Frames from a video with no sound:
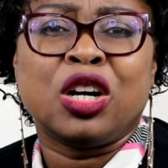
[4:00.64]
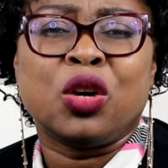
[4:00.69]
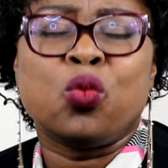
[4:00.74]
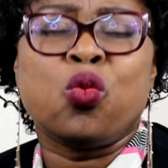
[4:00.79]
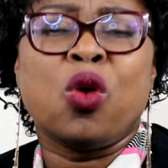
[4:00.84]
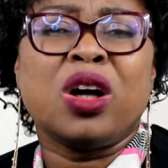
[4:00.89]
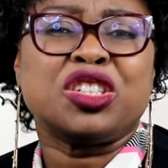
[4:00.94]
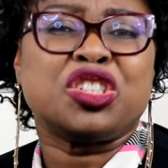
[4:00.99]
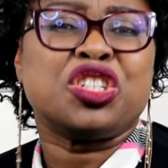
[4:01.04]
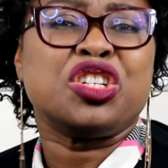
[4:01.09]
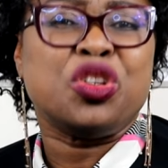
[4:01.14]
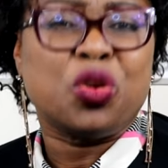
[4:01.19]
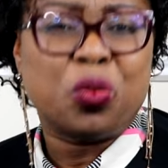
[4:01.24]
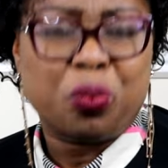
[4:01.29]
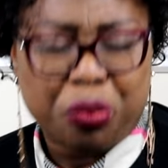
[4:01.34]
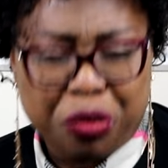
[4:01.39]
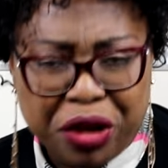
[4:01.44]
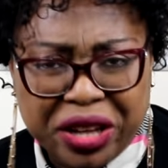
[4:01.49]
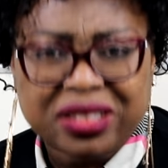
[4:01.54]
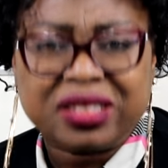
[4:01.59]
What do you
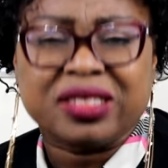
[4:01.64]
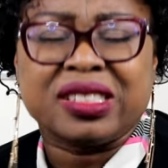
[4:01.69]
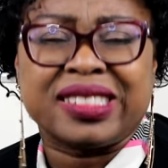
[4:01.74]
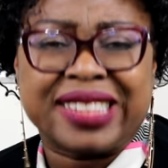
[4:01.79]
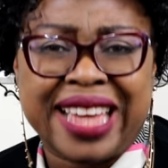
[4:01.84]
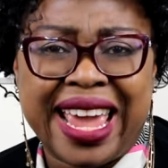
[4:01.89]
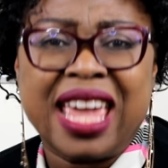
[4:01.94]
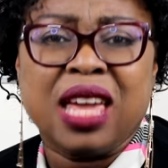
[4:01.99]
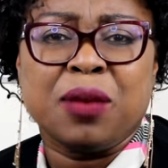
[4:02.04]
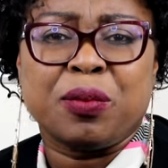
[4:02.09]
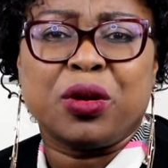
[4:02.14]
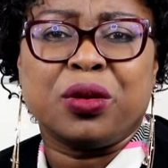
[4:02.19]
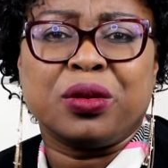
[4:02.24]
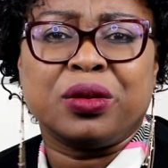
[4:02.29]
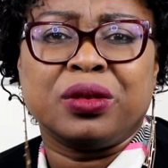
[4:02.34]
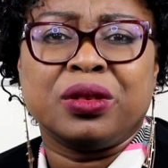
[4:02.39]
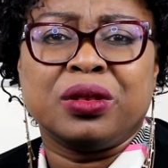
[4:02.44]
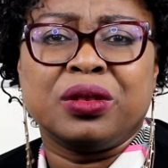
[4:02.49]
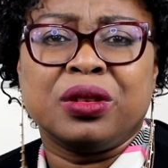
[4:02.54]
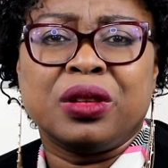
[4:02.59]
bring to the table
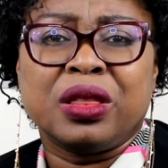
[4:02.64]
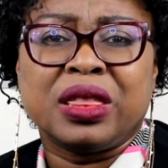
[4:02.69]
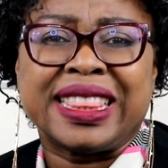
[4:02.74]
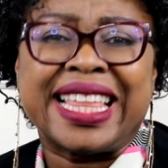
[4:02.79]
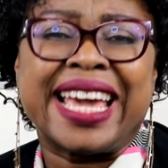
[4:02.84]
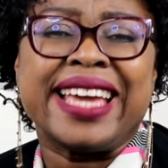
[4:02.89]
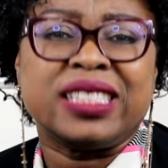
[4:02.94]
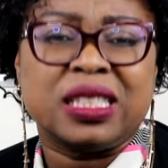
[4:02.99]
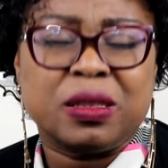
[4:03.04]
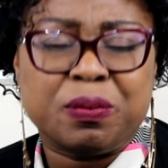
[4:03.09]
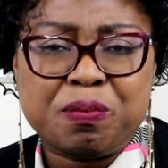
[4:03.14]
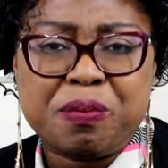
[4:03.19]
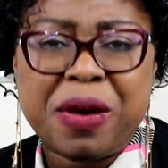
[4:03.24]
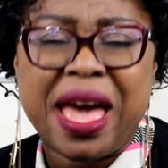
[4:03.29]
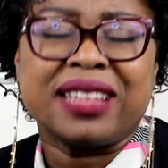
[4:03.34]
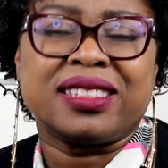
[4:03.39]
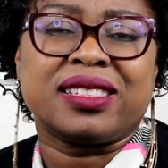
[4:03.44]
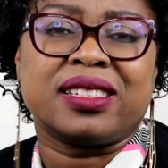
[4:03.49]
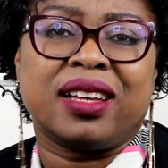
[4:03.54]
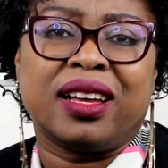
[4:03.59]
that is
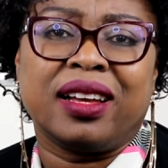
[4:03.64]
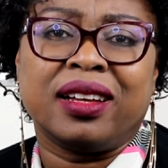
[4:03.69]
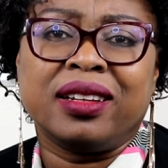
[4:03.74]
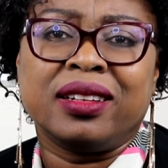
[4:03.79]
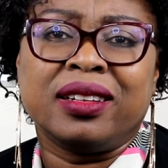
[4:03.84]
better